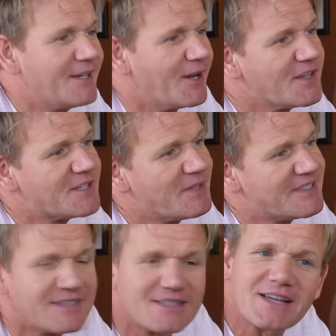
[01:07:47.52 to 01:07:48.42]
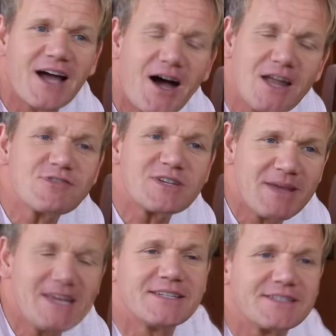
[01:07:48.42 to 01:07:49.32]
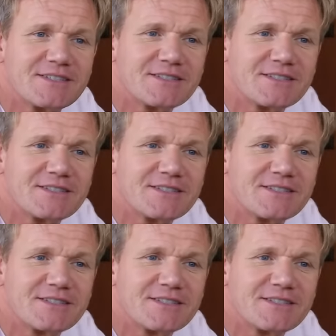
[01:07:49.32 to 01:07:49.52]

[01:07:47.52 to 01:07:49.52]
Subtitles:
You know, this business is 100 meters